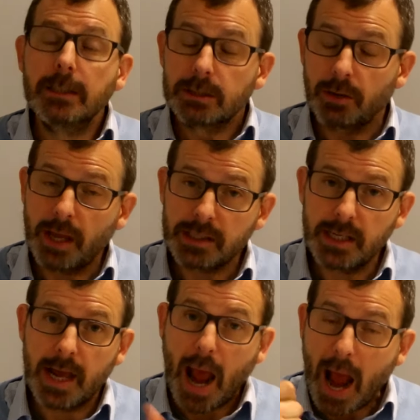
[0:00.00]
So that's
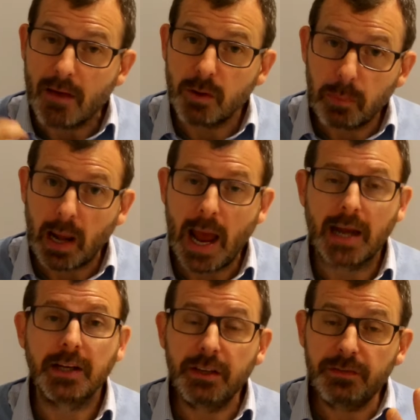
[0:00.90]
it. Have a
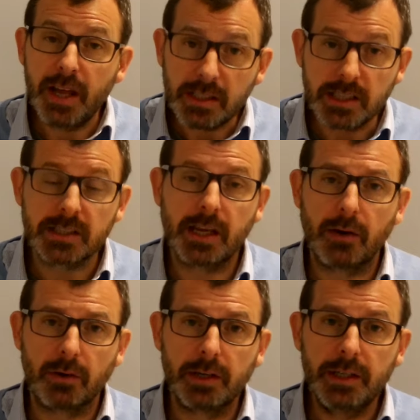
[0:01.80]
plan. And if
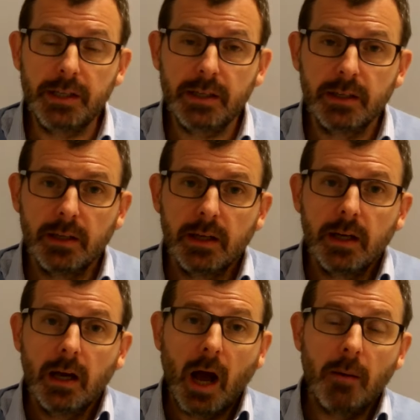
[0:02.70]
necessary,
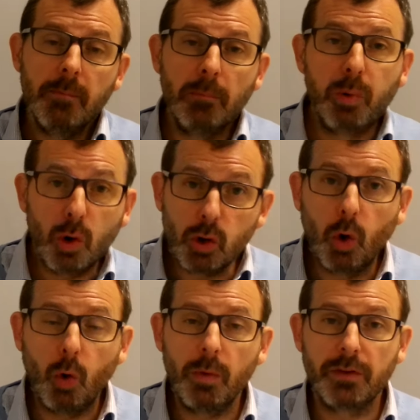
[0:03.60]
Book a
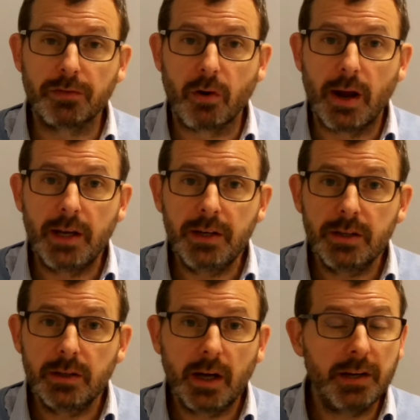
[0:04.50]
court with a friend,
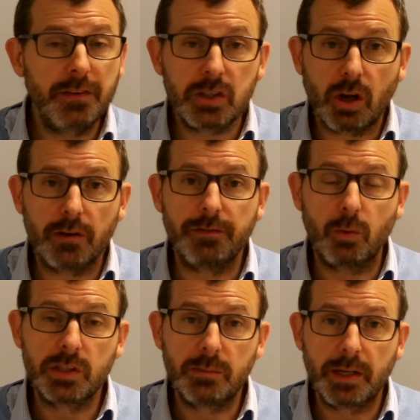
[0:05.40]
and if it's like a
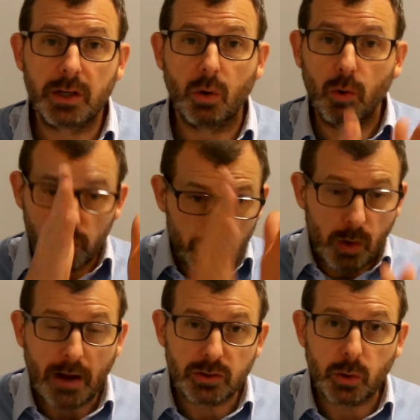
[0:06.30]
40-minute court, you
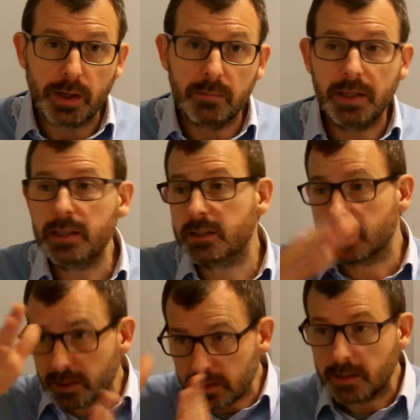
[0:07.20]
have 20 minutes
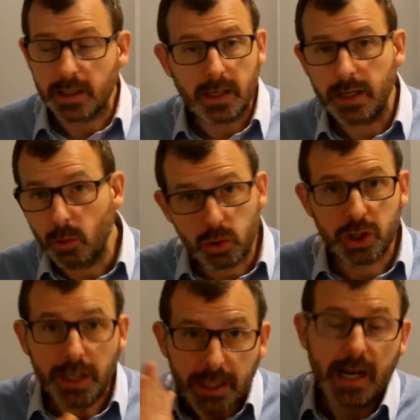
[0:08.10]
and he or
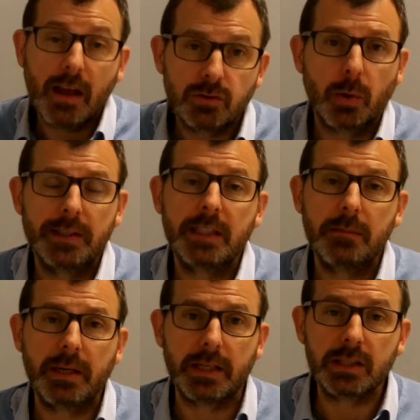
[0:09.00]
she can have 20
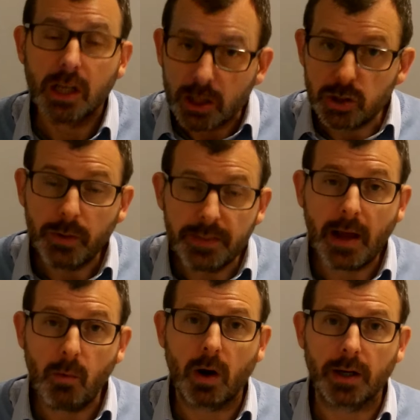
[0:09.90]
minutes. Do it
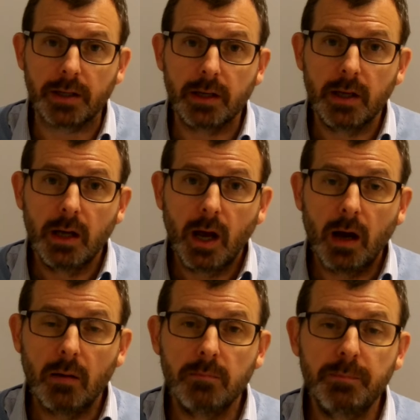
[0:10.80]
that way.
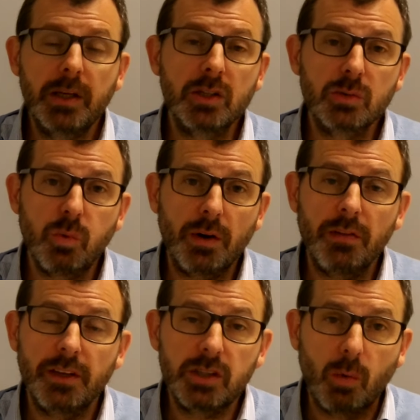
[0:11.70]
Because one of
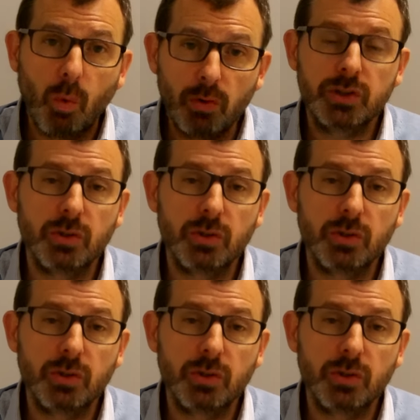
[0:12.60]
the things I want